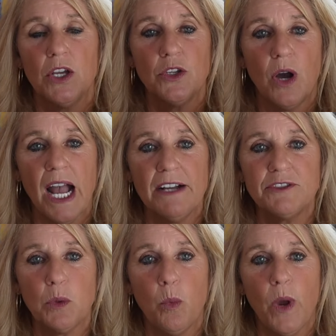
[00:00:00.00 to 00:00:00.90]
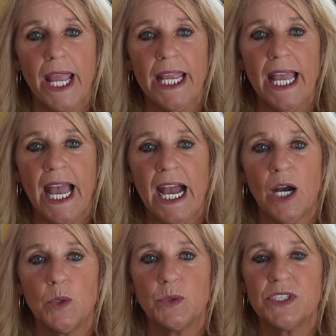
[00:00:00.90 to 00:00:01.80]
you'll have to weigh
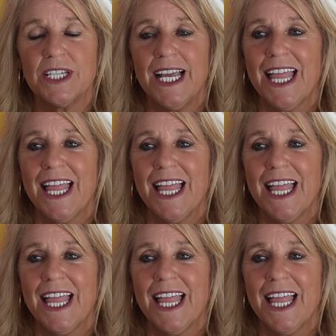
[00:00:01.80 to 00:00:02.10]
out